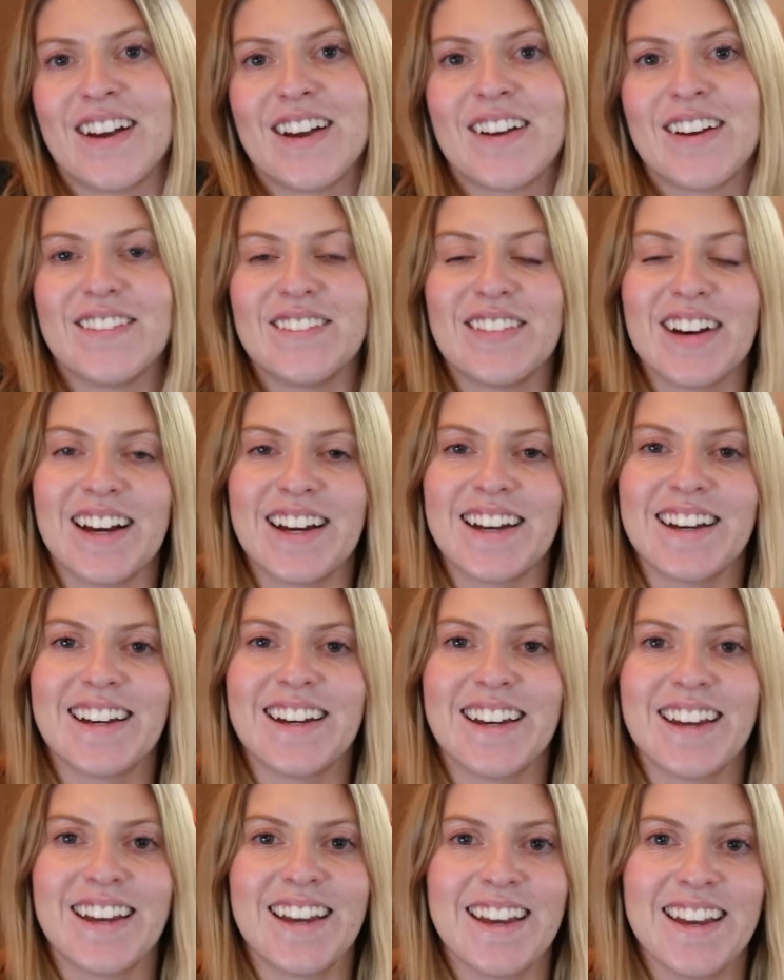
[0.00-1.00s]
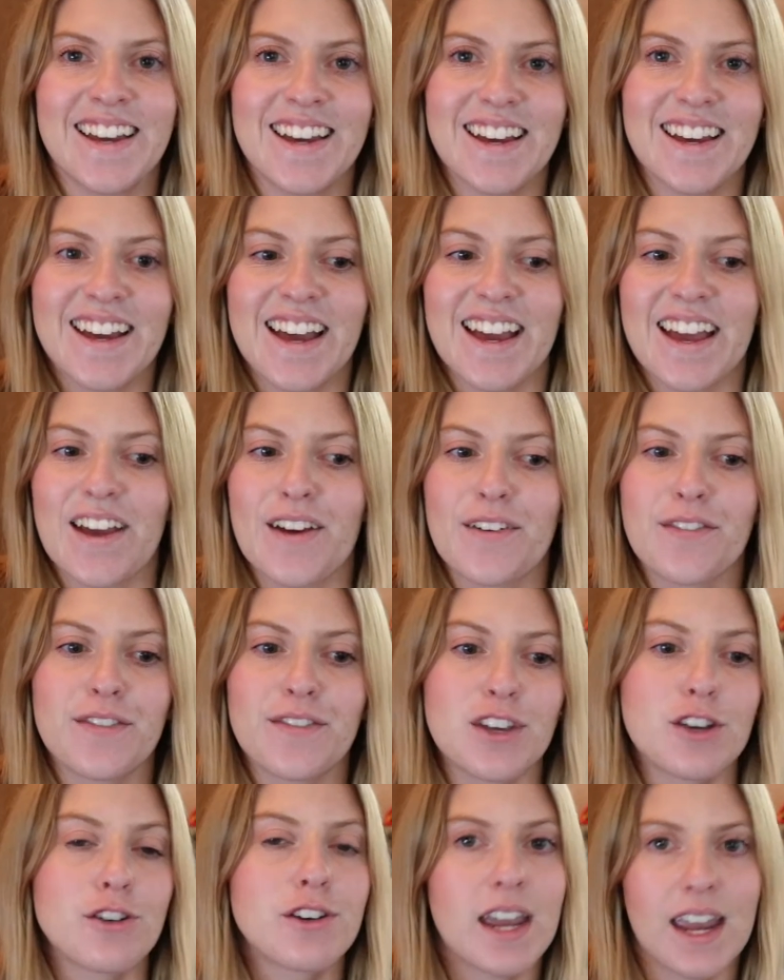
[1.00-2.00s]
But if
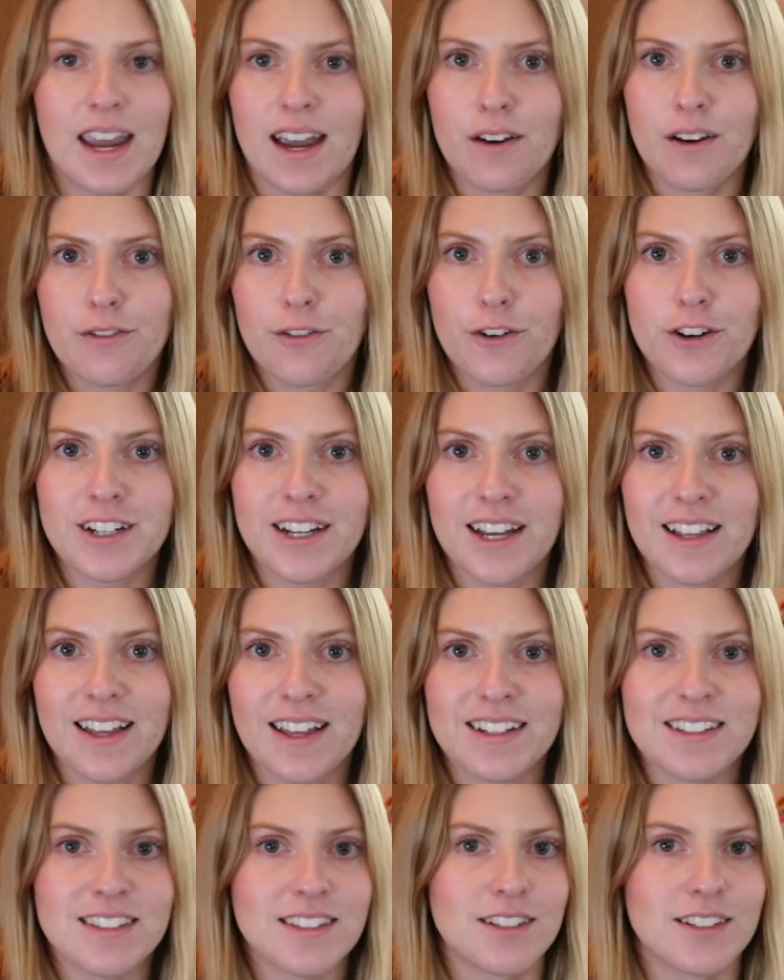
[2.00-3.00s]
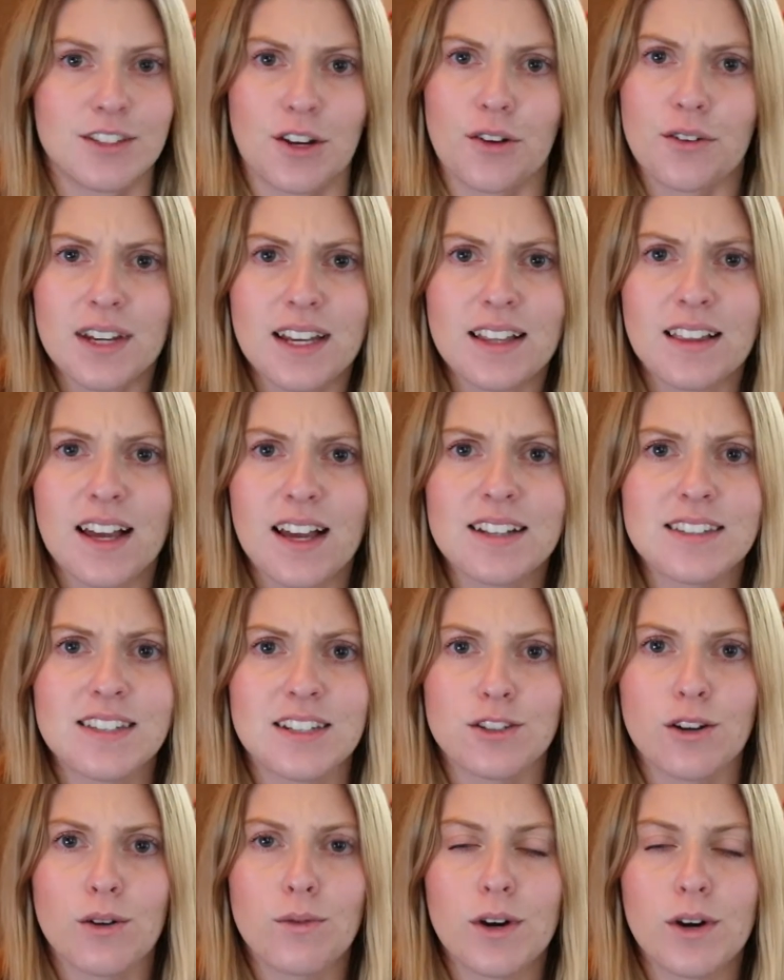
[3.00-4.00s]
you can't afford to get lights, don't get lights and
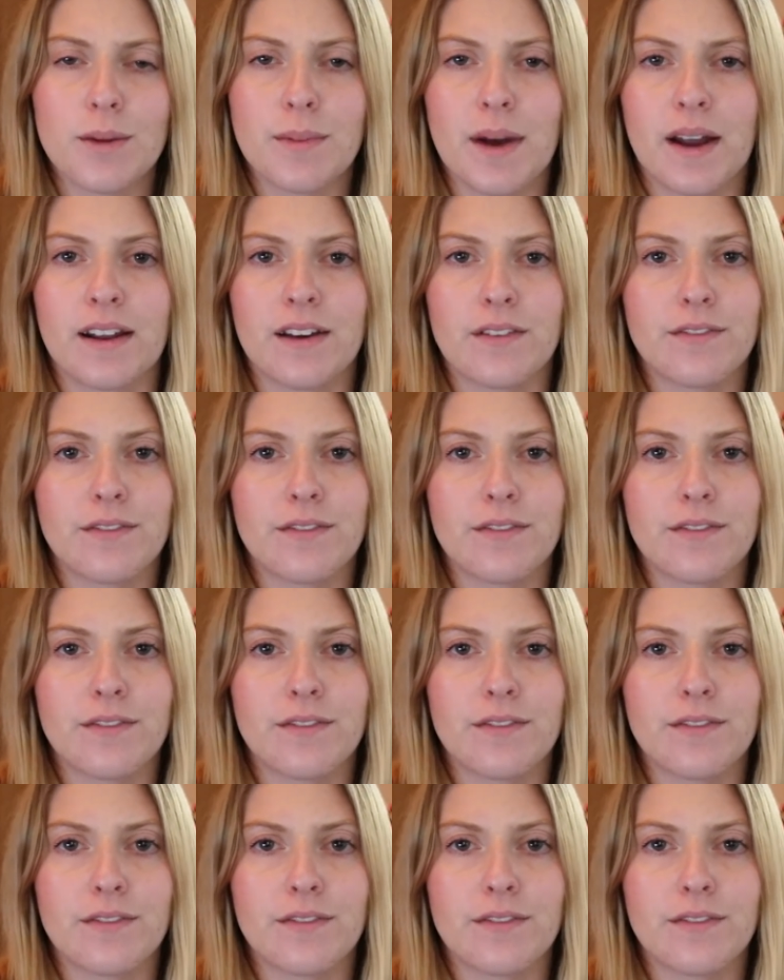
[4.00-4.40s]
don't worry about it.